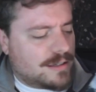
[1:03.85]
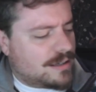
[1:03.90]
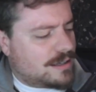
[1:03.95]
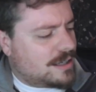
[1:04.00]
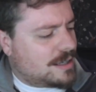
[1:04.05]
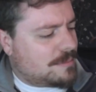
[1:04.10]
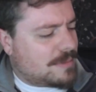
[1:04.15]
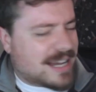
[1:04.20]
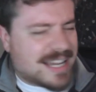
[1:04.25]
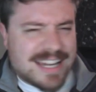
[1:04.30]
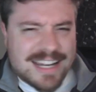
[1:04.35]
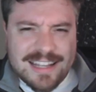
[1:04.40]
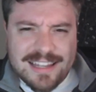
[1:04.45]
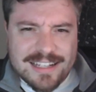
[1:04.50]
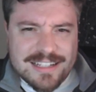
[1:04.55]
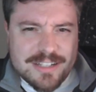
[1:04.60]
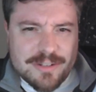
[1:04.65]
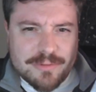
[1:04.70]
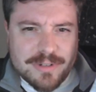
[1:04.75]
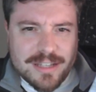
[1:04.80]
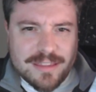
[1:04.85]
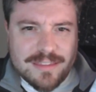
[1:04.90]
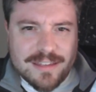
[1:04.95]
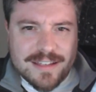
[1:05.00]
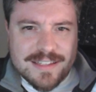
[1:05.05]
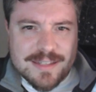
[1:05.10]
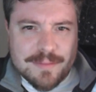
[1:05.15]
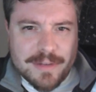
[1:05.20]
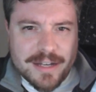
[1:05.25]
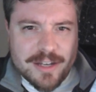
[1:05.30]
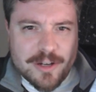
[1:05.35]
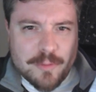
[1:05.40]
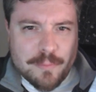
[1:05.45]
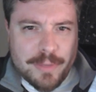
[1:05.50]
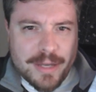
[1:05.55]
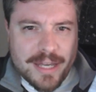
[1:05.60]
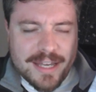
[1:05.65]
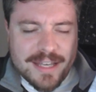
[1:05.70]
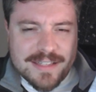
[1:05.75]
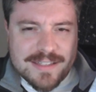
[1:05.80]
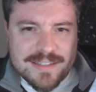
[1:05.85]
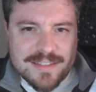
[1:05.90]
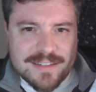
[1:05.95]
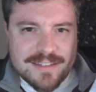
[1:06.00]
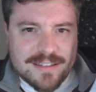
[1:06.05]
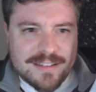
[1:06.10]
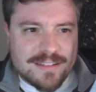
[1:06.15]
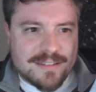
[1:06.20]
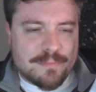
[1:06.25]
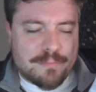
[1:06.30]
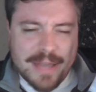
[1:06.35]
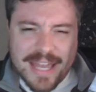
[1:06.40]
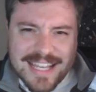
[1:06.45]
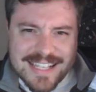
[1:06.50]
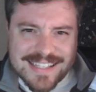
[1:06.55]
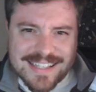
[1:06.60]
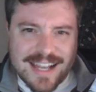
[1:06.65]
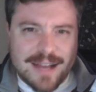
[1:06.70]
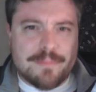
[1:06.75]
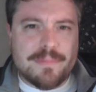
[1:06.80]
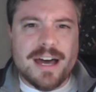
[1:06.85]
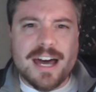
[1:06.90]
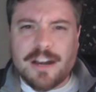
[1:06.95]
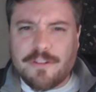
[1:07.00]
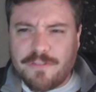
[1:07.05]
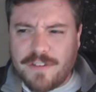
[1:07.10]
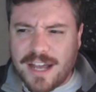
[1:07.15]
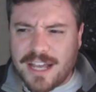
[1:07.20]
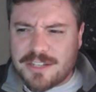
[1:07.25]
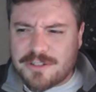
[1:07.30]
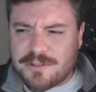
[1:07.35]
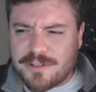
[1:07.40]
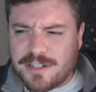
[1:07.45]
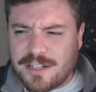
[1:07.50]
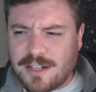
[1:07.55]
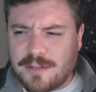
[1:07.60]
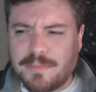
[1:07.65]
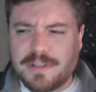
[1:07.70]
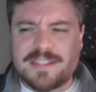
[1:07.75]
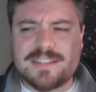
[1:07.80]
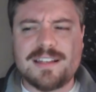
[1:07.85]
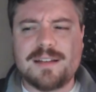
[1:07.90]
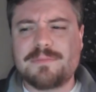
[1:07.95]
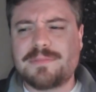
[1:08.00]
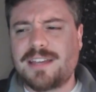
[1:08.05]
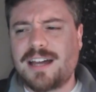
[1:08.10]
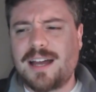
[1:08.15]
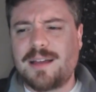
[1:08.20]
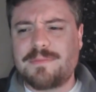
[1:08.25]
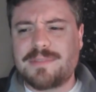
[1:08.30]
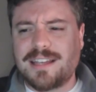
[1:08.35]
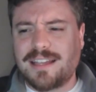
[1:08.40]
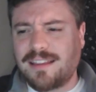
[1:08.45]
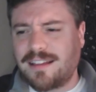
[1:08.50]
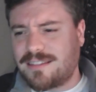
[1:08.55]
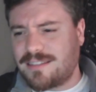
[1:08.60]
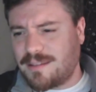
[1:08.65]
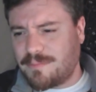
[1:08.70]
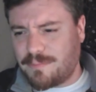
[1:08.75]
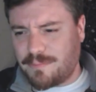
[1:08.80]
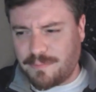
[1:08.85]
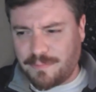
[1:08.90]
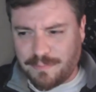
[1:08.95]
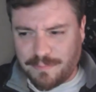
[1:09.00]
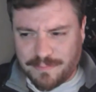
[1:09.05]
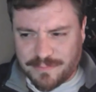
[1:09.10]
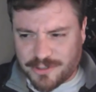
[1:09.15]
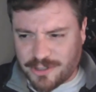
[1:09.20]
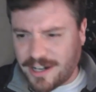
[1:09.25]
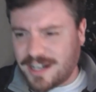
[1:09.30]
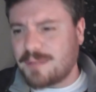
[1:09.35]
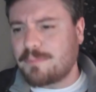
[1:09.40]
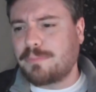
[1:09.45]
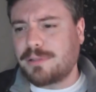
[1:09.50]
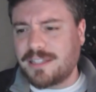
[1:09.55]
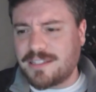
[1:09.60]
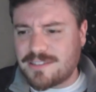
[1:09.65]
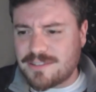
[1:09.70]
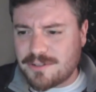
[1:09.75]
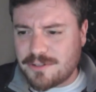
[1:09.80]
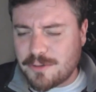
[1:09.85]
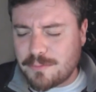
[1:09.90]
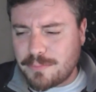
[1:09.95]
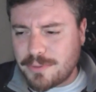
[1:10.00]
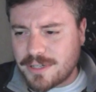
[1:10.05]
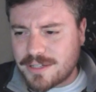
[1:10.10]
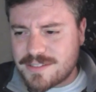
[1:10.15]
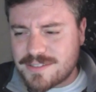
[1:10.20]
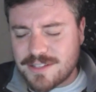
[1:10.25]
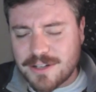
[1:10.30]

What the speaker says: I kind of like to read things at my own pace. I'm not a fast reader, but sometimes I like to try to blitz through books.